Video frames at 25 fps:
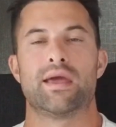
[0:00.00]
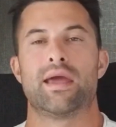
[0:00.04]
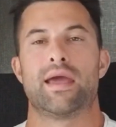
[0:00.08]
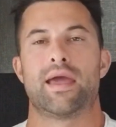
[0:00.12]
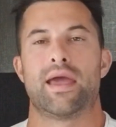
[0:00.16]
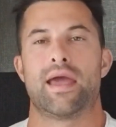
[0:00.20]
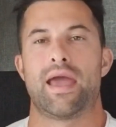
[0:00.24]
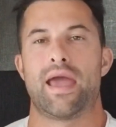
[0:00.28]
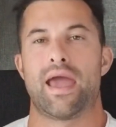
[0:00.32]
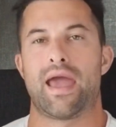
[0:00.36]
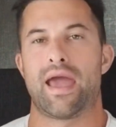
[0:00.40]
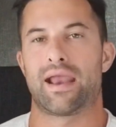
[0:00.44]

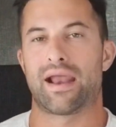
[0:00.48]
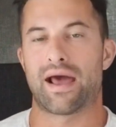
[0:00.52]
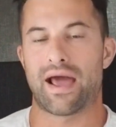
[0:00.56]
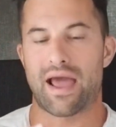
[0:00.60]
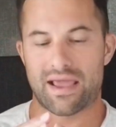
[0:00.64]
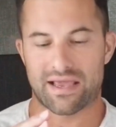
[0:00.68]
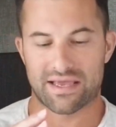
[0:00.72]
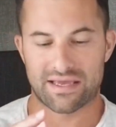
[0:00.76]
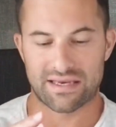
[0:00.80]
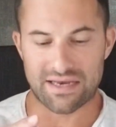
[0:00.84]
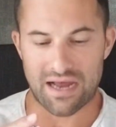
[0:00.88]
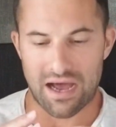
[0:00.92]
And I
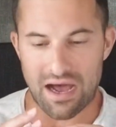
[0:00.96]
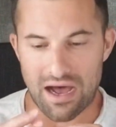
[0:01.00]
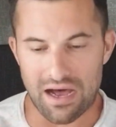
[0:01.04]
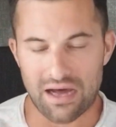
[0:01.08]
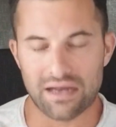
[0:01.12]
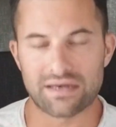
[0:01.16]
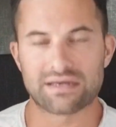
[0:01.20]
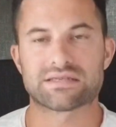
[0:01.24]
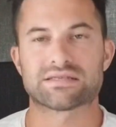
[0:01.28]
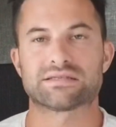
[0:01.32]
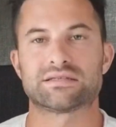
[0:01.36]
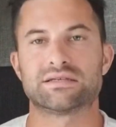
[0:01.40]
can
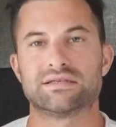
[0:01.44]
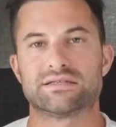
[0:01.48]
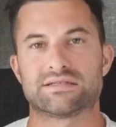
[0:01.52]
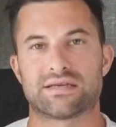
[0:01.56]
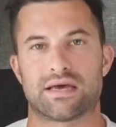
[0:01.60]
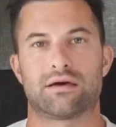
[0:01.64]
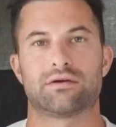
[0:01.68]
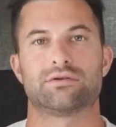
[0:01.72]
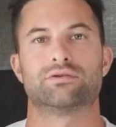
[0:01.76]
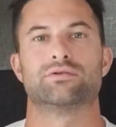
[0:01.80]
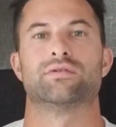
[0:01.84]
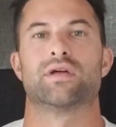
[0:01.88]
honestly tell
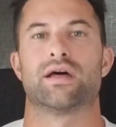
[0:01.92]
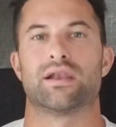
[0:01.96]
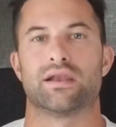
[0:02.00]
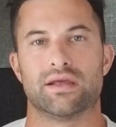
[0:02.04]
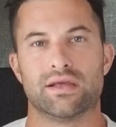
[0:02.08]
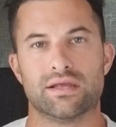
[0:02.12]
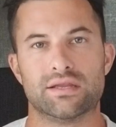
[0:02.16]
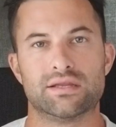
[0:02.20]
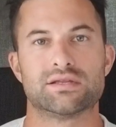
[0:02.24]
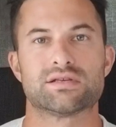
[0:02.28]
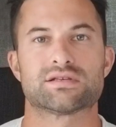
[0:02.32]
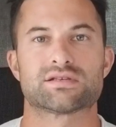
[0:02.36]
you that
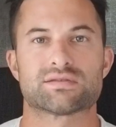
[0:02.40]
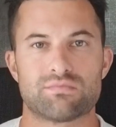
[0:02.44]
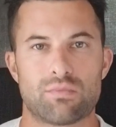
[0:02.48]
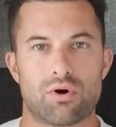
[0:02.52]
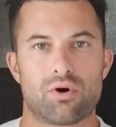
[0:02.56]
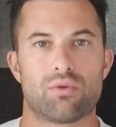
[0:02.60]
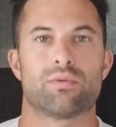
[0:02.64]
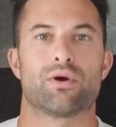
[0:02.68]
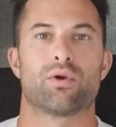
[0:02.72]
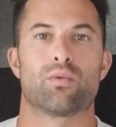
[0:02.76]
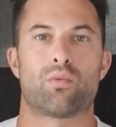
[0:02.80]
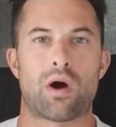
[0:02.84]
in this
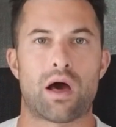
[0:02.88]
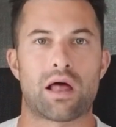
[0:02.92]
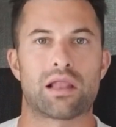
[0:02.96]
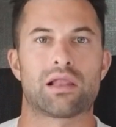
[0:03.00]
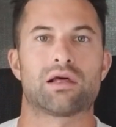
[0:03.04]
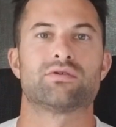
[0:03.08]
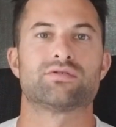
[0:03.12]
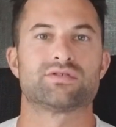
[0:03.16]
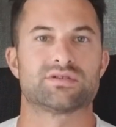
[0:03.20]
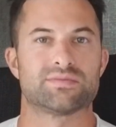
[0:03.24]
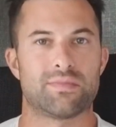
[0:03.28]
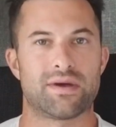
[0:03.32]
moment, while I
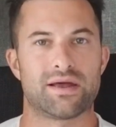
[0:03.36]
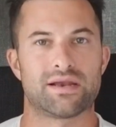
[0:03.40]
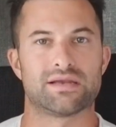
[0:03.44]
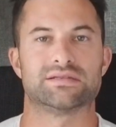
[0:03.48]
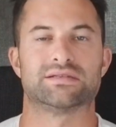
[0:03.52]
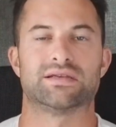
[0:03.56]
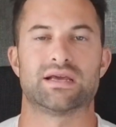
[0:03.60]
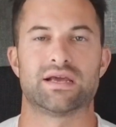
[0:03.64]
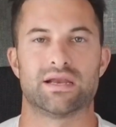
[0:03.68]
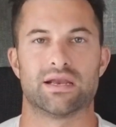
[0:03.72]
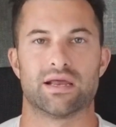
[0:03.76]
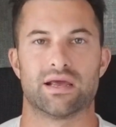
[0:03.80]
was
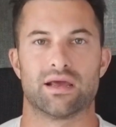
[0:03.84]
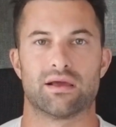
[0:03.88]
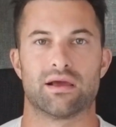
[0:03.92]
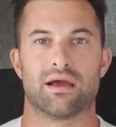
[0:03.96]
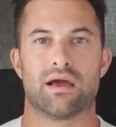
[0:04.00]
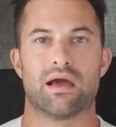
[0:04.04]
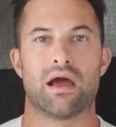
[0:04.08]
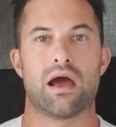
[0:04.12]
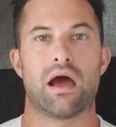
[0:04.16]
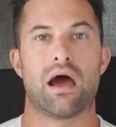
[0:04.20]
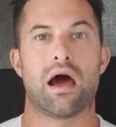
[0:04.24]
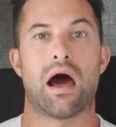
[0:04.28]
meditating,
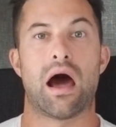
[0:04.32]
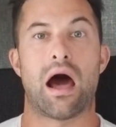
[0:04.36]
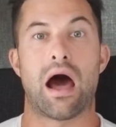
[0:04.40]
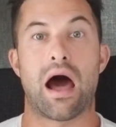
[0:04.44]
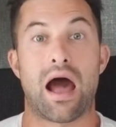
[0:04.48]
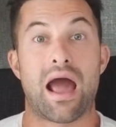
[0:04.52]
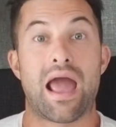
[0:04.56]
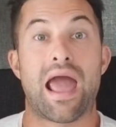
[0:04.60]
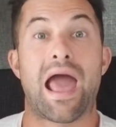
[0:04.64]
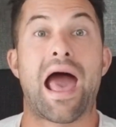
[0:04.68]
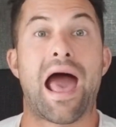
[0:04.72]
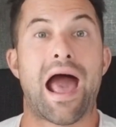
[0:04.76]
I
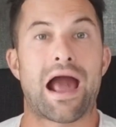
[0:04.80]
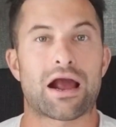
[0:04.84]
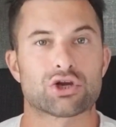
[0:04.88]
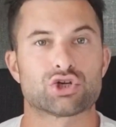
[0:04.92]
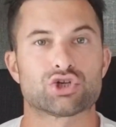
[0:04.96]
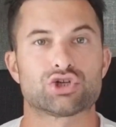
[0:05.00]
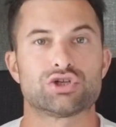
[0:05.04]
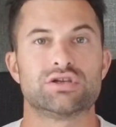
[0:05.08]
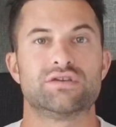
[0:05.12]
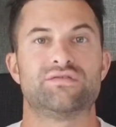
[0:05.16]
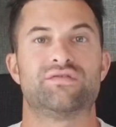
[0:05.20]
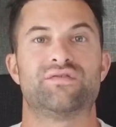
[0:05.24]

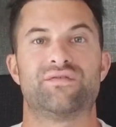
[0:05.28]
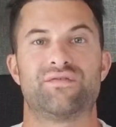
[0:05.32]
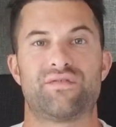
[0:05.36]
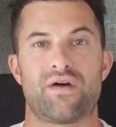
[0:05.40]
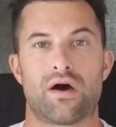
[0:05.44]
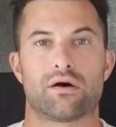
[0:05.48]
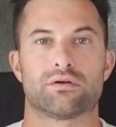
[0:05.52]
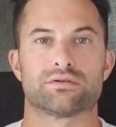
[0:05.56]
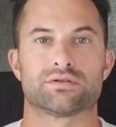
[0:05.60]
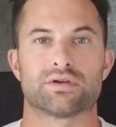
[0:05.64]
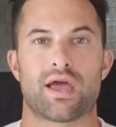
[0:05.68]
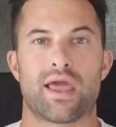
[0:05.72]
actually
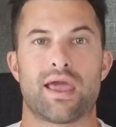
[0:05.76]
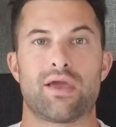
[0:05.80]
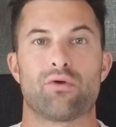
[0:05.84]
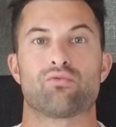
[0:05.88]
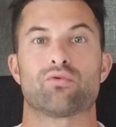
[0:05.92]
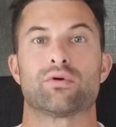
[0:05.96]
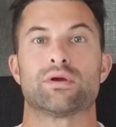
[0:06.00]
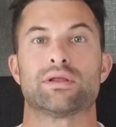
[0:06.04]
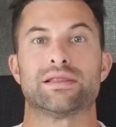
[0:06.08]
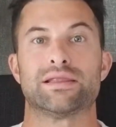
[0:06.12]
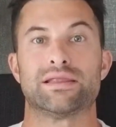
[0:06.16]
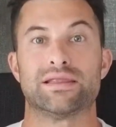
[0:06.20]
felt a
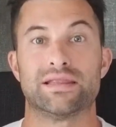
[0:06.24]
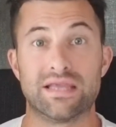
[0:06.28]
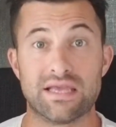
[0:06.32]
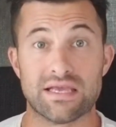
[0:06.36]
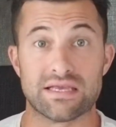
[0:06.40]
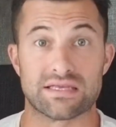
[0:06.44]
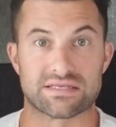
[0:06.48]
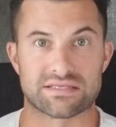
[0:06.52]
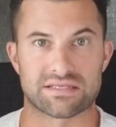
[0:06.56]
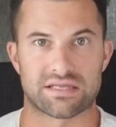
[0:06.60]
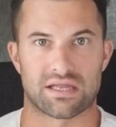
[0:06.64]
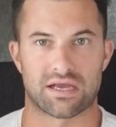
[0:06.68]

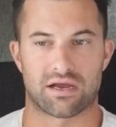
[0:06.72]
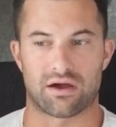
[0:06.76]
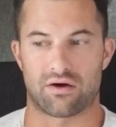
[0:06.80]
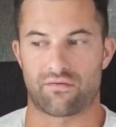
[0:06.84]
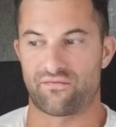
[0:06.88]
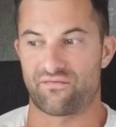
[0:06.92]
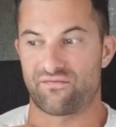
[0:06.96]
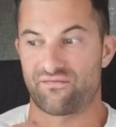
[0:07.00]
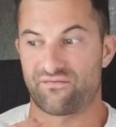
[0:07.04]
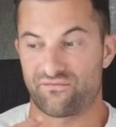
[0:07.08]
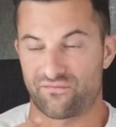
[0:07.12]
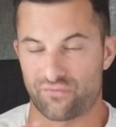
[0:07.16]
release, like a
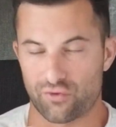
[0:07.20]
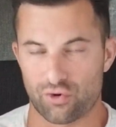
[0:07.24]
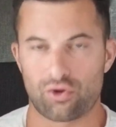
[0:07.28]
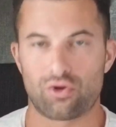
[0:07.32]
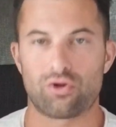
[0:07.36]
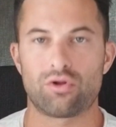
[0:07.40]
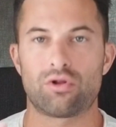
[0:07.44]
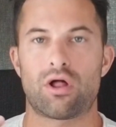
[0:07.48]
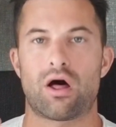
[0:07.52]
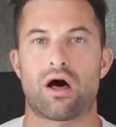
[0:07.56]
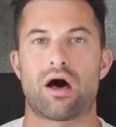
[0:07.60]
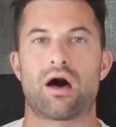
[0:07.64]

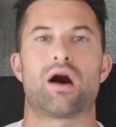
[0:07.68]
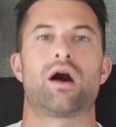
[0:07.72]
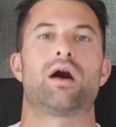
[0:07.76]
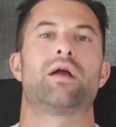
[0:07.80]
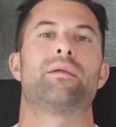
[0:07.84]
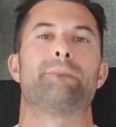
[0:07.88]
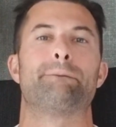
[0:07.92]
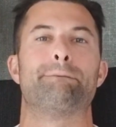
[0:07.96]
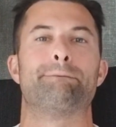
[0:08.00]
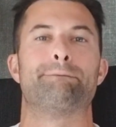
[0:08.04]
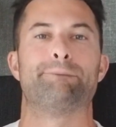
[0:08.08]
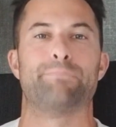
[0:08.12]
full
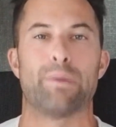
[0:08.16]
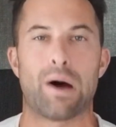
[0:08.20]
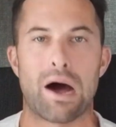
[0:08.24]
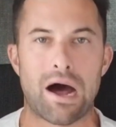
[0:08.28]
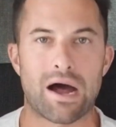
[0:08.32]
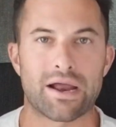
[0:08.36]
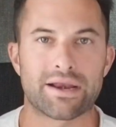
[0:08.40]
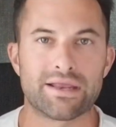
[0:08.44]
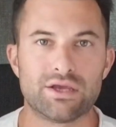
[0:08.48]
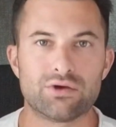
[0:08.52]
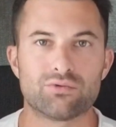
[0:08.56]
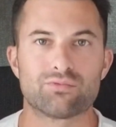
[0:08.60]
on
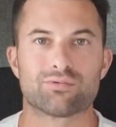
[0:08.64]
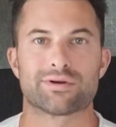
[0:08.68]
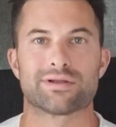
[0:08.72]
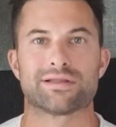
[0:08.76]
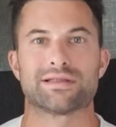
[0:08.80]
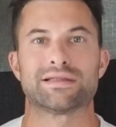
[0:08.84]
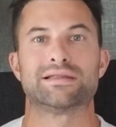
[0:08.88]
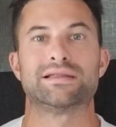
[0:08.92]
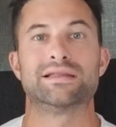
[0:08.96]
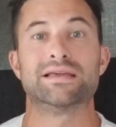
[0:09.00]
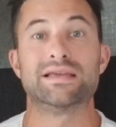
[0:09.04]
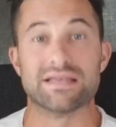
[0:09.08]
body
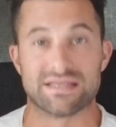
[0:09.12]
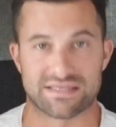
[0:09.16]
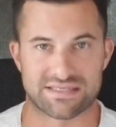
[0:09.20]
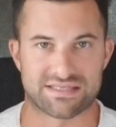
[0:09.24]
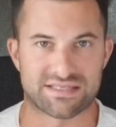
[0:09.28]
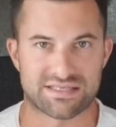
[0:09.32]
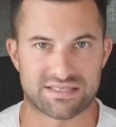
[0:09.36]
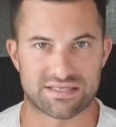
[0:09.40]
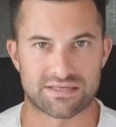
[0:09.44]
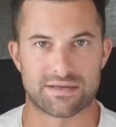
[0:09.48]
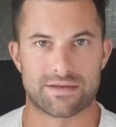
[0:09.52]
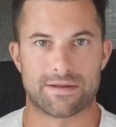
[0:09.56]
release,